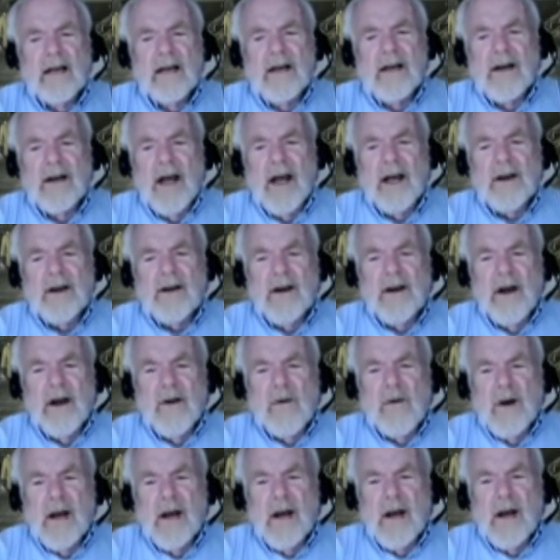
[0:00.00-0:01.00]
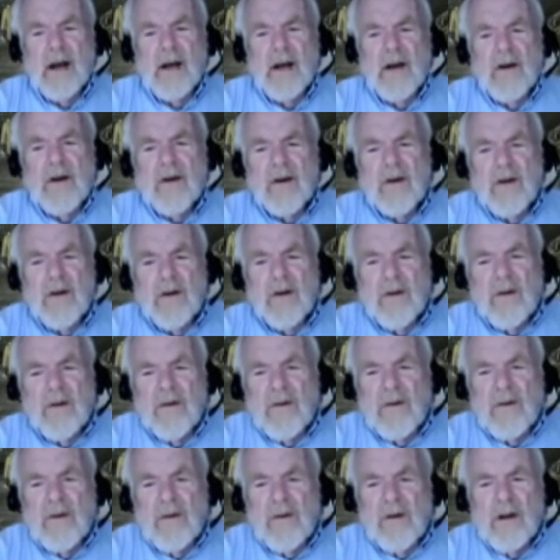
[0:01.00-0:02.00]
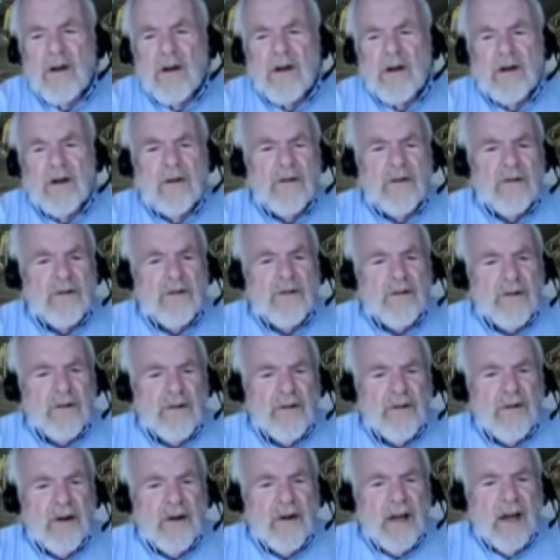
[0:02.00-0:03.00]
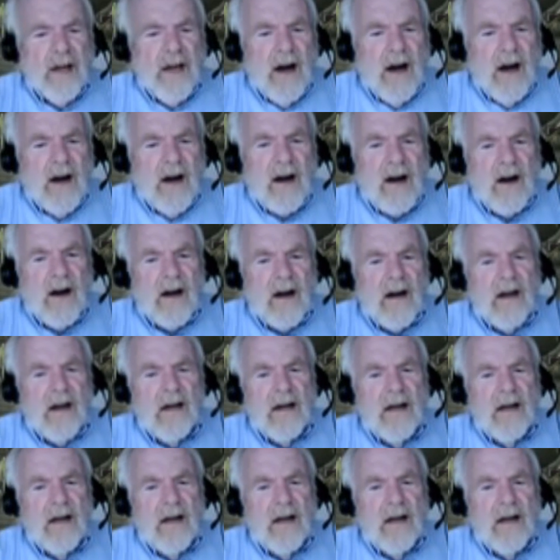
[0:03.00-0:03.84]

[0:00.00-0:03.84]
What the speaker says: not knowing who you truly are,